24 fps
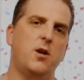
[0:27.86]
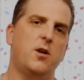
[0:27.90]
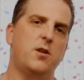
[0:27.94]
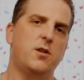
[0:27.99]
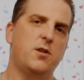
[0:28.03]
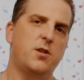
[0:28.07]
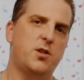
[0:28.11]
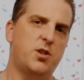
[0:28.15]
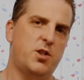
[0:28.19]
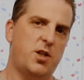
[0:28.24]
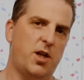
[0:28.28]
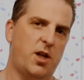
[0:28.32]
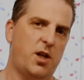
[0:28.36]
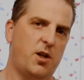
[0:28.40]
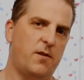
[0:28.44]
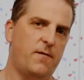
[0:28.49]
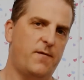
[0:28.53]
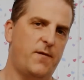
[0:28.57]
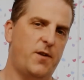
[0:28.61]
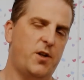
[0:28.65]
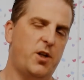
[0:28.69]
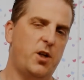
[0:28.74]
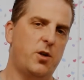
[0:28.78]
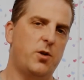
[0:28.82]
The second
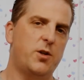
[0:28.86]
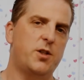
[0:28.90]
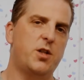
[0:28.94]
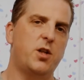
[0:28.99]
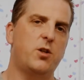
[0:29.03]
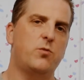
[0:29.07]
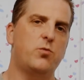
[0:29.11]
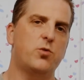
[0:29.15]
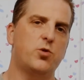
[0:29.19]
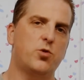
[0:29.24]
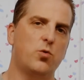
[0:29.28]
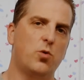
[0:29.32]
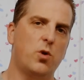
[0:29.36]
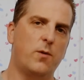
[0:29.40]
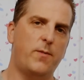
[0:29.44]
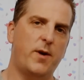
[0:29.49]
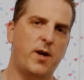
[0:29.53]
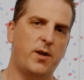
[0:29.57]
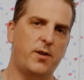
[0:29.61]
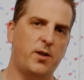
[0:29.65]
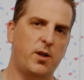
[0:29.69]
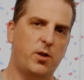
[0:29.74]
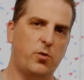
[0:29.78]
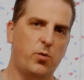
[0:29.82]
video I did was all
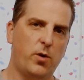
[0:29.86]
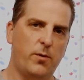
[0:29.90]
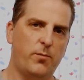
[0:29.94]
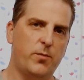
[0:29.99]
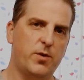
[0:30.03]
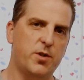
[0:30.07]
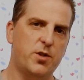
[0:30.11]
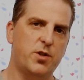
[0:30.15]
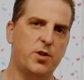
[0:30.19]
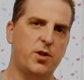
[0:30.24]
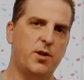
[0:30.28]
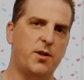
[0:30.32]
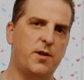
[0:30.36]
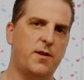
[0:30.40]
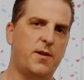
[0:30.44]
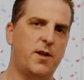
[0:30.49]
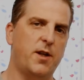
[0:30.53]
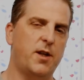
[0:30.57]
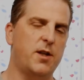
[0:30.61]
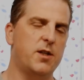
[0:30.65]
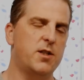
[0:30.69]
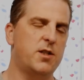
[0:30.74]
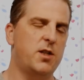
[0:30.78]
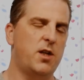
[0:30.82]
about the equipment side of
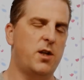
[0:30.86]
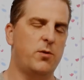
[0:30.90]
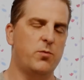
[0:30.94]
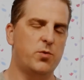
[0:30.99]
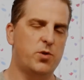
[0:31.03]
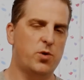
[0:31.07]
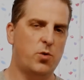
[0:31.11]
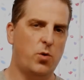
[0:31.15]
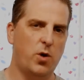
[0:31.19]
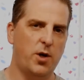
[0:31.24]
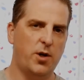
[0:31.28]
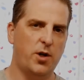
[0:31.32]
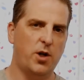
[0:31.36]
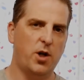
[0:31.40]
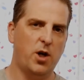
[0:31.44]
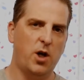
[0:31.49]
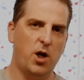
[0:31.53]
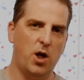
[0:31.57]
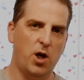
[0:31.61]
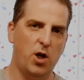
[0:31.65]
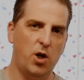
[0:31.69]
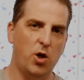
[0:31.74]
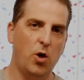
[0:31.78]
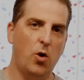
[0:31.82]
things. It was quite
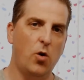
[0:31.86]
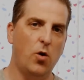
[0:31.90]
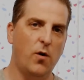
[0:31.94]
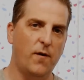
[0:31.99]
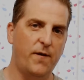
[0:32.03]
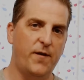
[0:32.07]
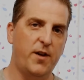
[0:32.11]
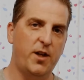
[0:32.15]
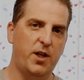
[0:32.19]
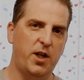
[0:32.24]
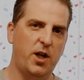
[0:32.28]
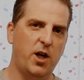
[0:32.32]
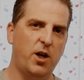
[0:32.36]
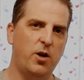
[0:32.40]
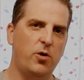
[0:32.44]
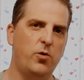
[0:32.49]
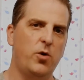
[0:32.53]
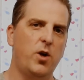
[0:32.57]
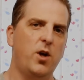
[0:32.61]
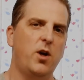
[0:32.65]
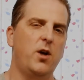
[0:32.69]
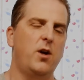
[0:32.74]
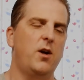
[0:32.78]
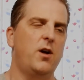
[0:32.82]
a long video,
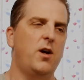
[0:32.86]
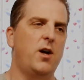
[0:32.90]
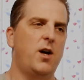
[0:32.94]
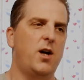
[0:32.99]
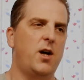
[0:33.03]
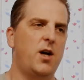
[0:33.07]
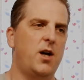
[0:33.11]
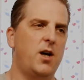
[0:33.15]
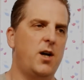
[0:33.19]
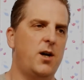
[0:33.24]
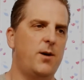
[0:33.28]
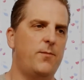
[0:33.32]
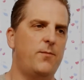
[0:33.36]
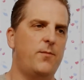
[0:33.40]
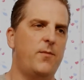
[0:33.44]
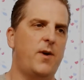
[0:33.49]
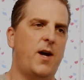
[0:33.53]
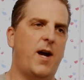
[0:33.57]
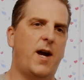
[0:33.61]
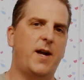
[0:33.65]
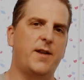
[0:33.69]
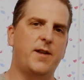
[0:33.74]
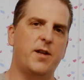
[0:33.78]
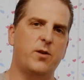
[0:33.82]

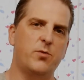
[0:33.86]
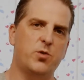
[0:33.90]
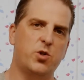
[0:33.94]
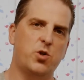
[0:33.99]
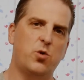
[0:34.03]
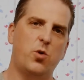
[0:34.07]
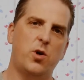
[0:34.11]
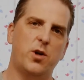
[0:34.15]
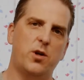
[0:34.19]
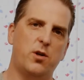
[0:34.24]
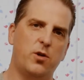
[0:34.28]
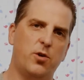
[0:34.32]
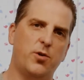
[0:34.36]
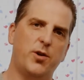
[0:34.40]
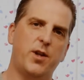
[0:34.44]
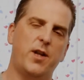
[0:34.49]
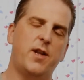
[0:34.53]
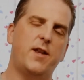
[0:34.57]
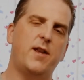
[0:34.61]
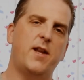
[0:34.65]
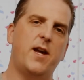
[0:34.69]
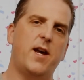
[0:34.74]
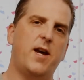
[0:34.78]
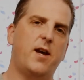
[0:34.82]
and there was quite a lot
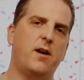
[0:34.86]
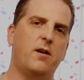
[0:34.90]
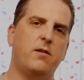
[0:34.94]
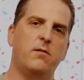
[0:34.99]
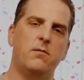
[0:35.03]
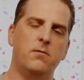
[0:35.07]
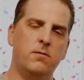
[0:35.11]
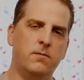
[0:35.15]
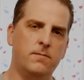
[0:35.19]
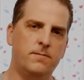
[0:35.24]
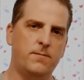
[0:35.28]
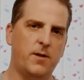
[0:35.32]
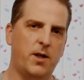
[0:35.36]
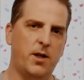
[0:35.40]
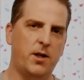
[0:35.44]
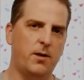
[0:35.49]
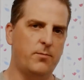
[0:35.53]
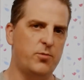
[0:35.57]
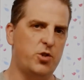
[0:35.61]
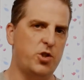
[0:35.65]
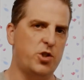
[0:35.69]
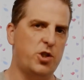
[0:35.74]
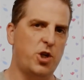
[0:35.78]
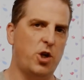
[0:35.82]
in there and
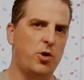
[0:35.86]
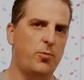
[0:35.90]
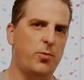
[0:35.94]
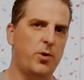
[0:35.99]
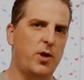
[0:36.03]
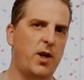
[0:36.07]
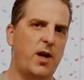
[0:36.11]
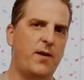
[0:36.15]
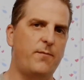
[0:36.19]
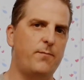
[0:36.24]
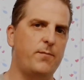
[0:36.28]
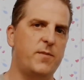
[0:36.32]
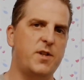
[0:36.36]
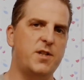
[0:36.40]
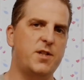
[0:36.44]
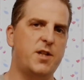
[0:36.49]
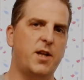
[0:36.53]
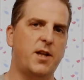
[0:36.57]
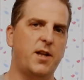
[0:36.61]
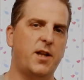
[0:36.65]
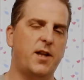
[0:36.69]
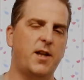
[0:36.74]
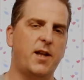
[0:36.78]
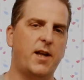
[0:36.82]
I'm just hoping I haven't missed
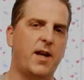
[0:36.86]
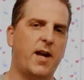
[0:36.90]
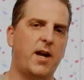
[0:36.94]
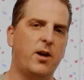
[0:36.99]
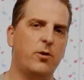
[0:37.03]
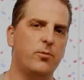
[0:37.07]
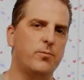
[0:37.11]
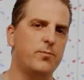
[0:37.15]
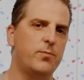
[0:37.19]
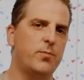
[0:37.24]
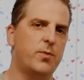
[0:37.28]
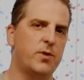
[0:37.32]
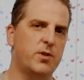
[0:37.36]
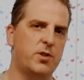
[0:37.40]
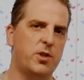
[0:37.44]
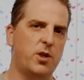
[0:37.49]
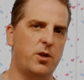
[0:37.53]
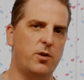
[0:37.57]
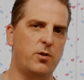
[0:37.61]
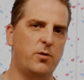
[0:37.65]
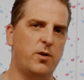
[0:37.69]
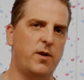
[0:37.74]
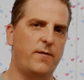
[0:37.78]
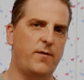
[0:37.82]
anything out. But
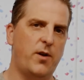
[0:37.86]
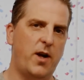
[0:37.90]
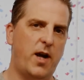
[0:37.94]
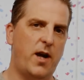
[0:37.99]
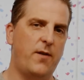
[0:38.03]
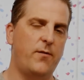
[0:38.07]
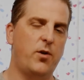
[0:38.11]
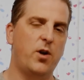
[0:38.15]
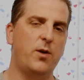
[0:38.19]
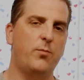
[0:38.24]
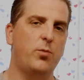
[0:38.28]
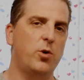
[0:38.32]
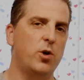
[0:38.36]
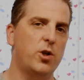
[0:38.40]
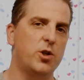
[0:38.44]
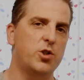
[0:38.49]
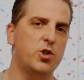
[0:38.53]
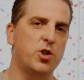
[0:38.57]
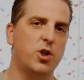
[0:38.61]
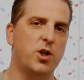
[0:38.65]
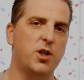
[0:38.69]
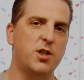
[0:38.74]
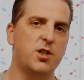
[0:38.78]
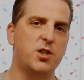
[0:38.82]
so if I have, I
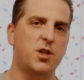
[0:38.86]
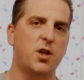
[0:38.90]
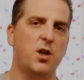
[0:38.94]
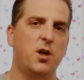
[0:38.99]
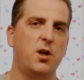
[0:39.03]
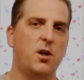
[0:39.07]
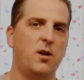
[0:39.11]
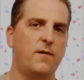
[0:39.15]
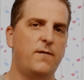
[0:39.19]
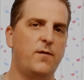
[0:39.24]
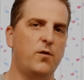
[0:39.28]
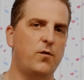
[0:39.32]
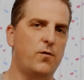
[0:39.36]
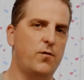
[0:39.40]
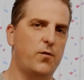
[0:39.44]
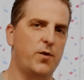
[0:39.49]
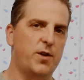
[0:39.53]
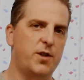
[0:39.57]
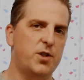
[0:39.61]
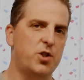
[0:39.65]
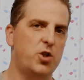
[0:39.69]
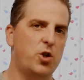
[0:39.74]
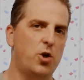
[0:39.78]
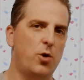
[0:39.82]
apologise. Feel
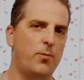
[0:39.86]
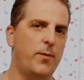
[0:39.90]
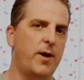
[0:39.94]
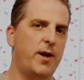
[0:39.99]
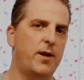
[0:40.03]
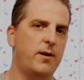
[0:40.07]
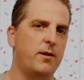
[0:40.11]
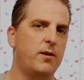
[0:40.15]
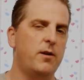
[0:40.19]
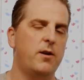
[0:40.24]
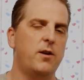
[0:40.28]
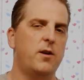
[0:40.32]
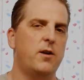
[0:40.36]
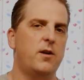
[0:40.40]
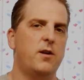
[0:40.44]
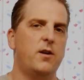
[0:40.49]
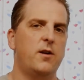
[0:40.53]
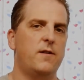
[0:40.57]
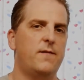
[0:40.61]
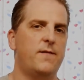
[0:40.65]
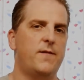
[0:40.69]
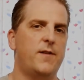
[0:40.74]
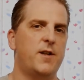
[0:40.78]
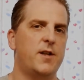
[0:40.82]
free to comment
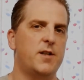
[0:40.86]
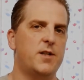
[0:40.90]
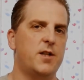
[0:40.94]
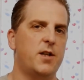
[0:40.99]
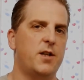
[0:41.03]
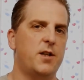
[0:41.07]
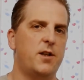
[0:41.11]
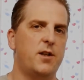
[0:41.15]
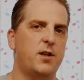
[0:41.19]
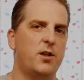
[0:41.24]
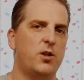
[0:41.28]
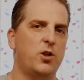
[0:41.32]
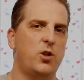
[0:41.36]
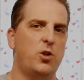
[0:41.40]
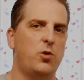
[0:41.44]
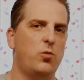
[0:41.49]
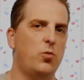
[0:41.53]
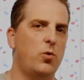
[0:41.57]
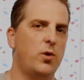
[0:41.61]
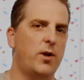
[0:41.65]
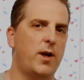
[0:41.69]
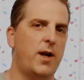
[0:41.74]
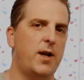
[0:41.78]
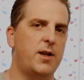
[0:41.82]
if there's anything that you
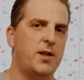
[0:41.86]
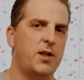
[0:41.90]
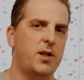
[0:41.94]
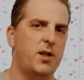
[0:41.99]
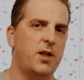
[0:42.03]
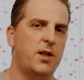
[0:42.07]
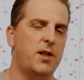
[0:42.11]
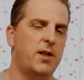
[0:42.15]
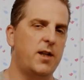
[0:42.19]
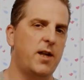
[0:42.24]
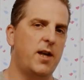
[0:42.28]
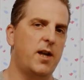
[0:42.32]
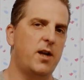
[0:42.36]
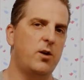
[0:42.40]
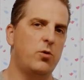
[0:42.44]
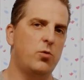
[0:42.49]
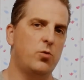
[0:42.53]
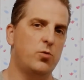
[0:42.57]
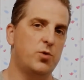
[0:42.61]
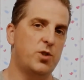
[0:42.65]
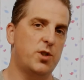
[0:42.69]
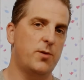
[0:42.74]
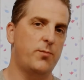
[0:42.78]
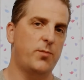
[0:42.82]
want added in there
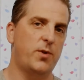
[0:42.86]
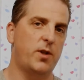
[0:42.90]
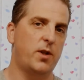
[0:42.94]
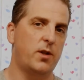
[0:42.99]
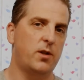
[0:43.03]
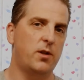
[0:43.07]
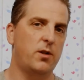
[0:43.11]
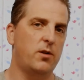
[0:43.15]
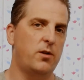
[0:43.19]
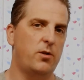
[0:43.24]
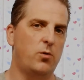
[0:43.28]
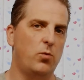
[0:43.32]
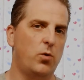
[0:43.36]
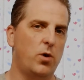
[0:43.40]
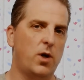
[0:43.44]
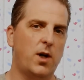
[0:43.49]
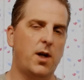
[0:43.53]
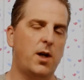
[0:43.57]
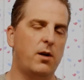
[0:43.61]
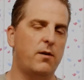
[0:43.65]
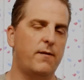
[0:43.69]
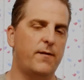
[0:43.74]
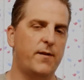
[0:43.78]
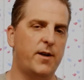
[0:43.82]
or something that you want
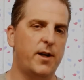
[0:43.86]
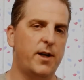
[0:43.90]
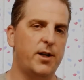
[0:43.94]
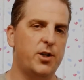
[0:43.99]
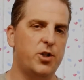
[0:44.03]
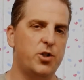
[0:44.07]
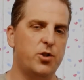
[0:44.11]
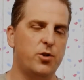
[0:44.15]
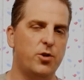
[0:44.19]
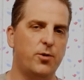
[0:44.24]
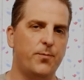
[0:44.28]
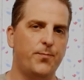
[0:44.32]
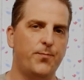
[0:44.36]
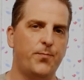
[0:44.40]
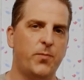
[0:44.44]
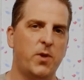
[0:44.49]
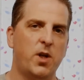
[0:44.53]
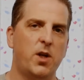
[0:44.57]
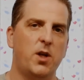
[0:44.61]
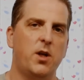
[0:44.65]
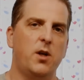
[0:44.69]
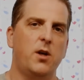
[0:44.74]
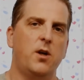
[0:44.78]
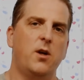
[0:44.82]
clarification on.
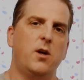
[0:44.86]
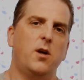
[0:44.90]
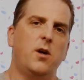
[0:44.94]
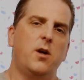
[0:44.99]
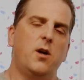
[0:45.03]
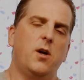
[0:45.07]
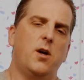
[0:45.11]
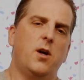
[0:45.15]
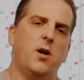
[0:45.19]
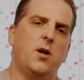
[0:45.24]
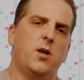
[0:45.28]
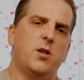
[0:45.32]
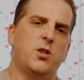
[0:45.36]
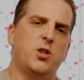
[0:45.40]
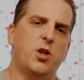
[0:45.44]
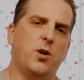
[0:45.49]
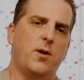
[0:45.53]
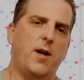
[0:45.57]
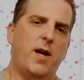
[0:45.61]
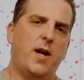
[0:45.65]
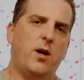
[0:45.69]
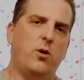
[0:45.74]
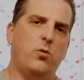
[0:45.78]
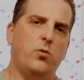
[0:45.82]
So
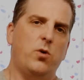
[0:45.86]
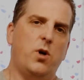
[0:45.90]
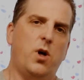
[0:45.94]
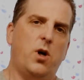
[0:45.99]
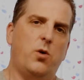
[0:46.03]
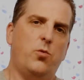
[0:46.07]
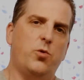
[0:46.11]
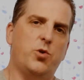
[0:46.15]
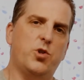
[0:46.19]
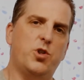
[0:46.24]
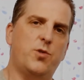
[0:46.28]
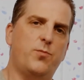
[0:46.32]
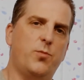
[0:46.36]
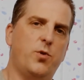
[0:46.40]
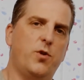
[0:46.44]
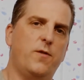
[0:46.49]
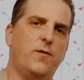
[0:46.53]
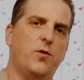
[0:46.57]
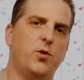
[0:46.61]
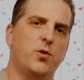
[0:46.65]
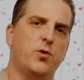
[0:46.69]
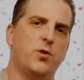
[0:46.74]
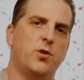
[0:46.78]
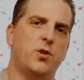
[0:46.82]
now I want to
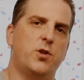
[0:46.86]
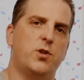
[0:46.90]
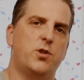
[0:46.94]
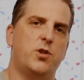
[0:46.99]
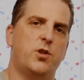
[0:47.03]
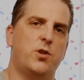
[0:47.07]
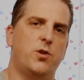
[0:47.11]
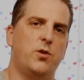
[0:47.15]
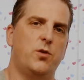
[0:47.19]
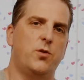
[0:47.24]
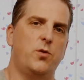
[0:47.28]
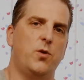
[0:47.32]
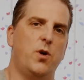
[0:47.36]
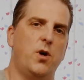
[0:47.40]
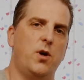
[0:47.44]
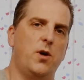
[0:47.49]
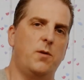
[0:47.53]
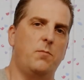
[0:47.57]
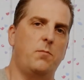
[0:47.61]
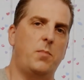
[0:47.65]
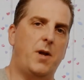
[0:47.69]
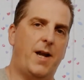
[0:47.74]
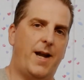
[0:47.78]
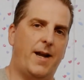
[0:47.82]
move on to
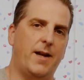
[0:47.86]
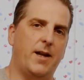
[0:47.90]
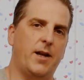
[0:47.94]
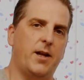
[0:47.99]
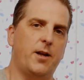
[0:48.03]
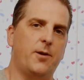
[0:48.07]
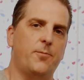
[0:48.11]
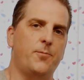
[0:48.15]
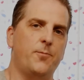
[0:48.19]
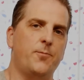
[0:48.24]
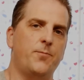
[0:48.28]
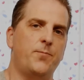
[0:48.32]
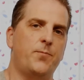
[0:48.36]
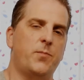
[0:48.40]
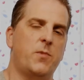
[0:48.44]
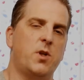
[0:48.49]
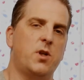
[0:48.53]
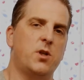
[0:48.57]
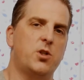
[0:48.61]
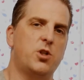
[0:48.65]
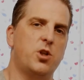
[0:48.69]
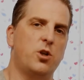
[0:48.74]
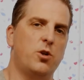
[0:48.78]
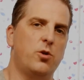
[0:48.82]
planning.
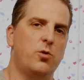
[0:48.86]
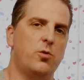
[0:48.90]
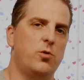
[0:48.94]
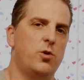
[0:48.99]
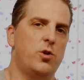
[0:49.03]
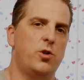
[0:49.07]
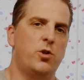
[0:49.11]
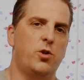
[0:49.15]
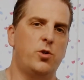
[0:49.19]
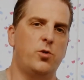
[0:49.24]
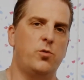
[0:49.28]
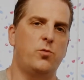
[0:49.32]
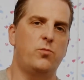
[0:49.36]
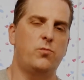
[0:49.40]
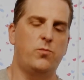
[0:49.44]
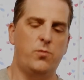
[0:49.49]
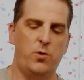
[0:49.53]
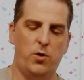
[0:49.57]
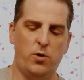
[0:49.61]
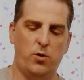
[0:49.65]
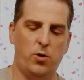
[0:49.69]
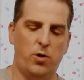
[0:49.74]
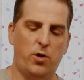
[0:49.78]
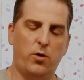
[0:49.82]
So you
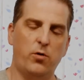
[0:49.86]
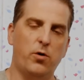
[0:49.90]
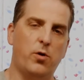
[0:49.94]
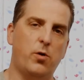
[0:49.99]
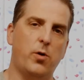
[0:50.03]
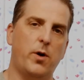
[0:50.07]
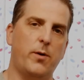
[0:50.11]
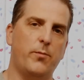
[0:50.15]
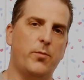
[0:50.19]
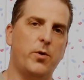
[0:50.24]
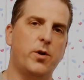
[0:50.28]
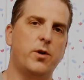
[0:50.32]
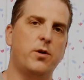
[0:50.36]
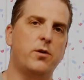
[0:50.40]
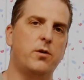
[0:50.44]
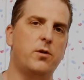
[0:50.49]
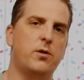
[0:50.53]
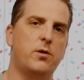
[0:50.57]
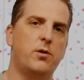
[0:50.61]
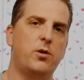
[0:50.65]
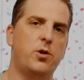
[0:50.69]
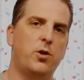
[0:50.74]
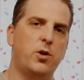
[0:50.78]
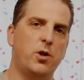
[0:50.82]
got your equipment,
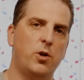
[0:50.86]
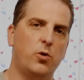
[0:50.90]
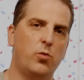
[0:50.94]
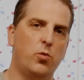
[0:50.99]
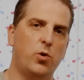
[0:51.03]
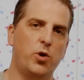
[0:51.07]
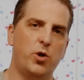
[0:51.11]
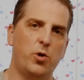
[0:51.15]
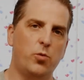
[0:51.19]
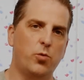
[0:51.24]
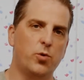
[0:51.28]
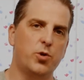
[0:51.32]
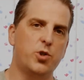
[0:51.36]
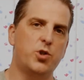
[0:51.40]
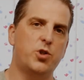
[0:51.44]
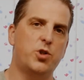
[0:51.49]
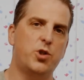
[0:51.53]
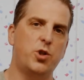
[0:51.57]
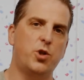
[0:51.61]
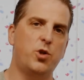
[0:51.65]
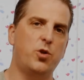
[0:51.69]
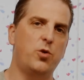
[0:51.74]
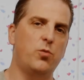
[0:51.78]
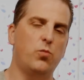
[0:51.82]
you know what you want to
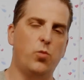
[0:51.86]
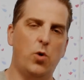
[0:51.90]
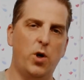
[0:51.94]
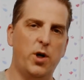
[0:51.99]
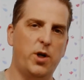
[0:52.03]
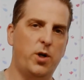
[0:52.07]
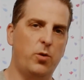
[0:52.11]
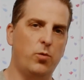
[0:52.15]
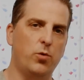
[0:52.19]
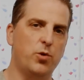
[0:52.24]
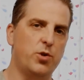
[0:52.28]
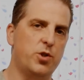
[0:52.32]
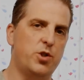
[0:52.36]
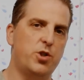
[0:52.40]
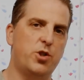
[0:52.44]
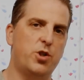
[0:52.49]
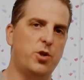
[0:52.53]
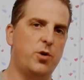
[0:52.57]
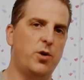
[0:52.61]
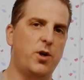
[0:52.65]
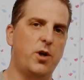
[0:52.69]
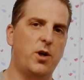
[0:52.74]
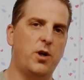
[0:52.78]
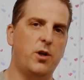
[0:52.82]
do, why you want to
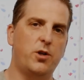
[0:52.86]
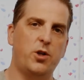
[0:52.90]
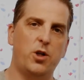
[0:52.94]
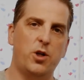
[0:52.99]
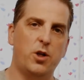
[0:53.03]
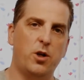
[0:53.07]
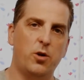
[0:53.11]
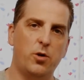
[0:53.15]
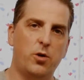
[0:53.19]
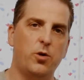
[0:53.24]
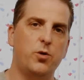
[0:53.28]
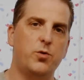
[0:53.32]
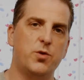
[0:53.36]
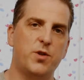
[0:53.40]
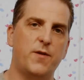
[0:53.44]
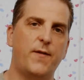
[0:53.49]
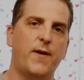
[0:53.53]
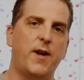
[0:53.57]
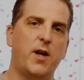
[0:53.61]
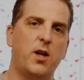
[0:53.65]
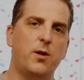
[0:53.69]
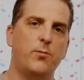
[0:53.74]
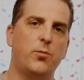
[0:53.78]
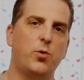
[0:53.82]
do it, and you know who's
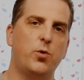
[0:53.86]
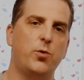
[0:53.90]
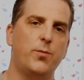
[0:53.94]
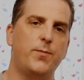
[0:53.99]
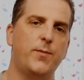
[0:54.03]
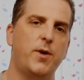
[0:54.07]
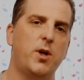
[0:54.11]
available.